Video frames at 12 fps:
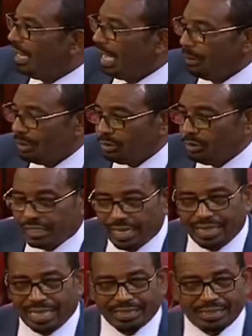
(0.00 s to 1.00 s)
I want to
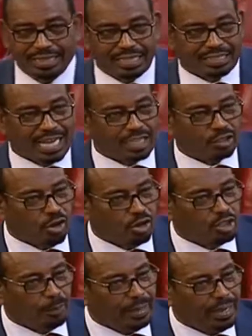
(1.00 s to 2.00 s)
say that this has
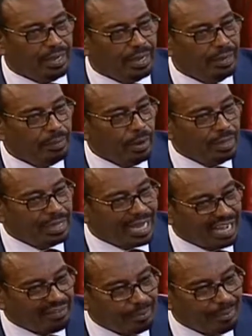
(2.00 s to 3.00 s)
got to be,
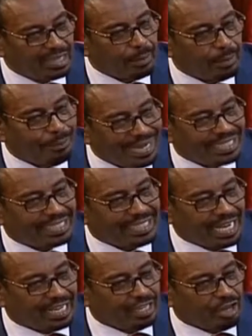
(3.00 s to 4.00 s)
the government must
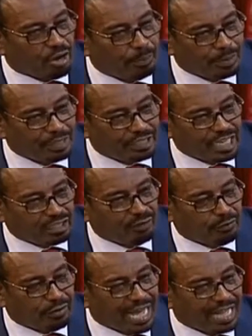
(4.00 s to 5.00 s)
seek the
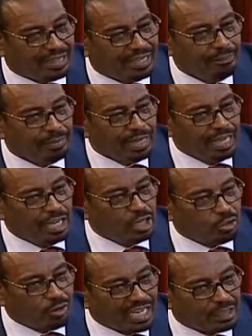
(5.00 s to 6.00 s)
compensation for that.
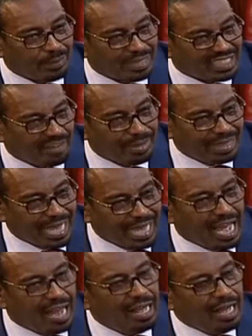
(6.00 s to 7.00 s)
Insurance must have been
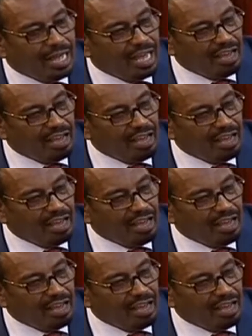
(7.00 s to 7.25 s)
there.